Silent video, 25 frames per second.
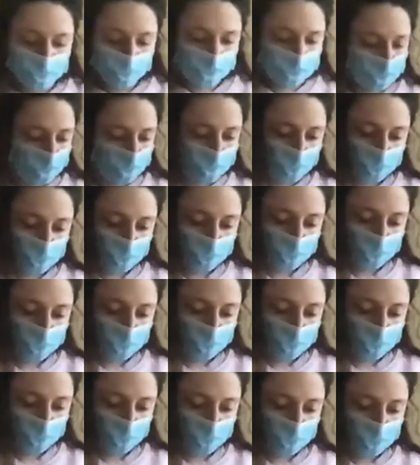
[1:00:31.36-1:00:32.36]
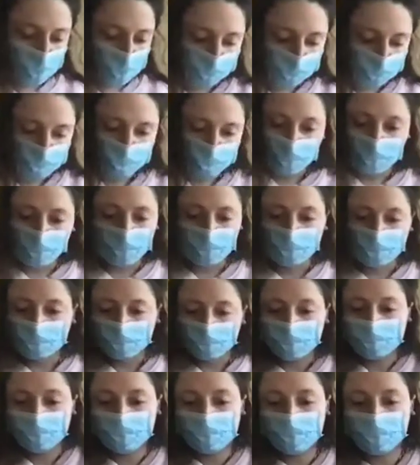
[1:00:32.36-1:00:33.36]
It should be
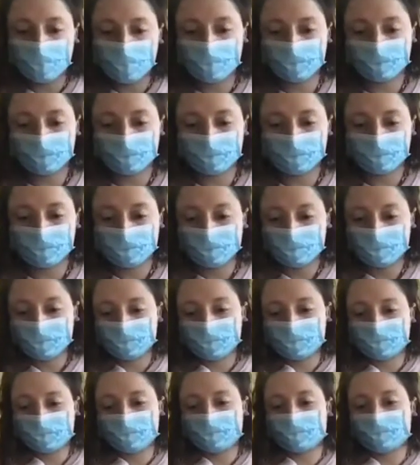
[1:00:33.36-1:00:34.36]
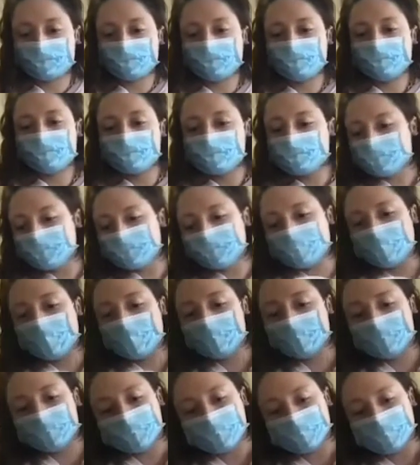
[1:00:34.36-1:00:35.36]
um, using
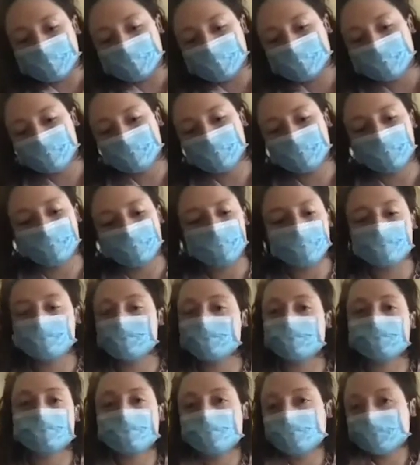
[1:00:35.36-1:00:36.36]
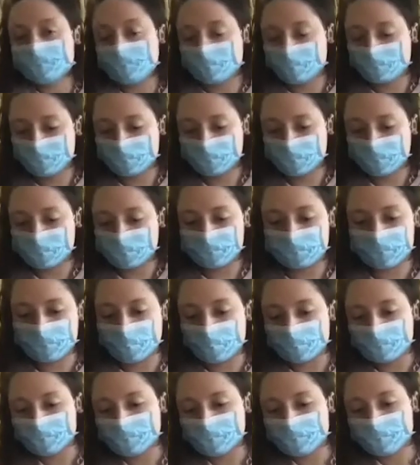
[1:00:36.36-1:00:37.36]
turmeric is turmeric is a
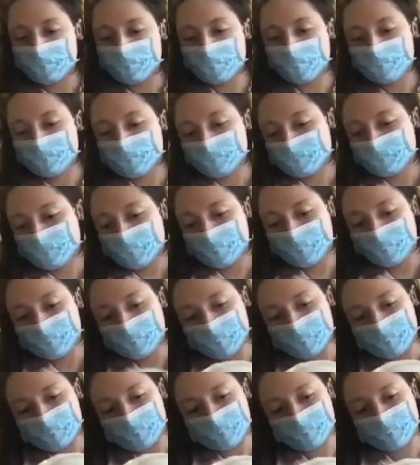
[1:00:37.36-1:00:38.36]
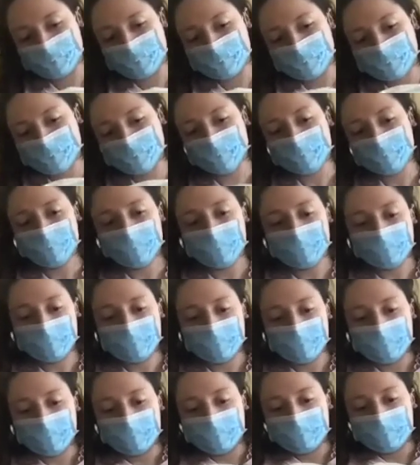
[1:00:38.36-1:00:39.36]
natural pigment anyways. Uh,
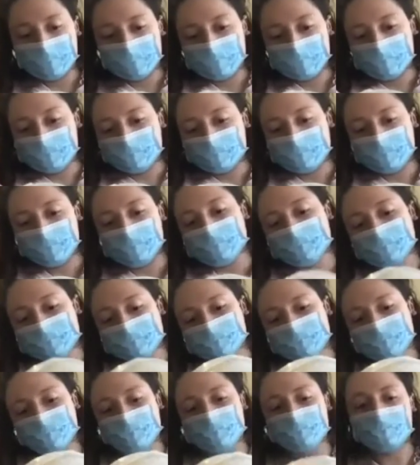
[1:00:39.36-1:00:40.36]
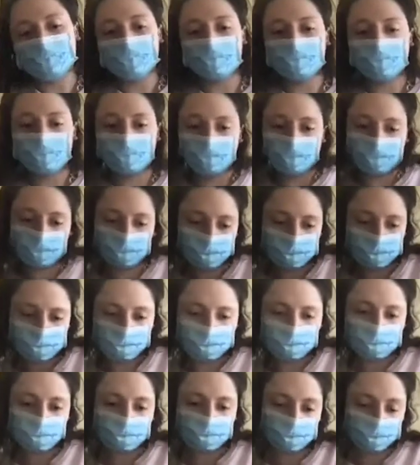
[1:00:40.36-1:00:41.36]
uh, I mean, not really, but it, it
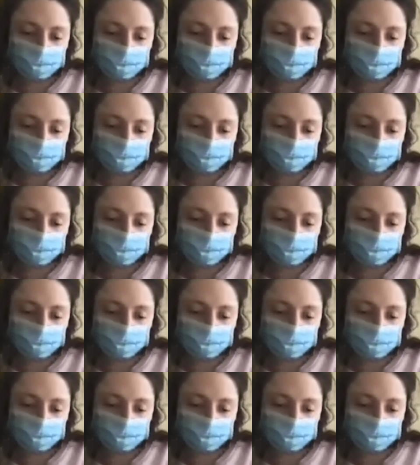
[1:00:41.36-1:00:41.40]
does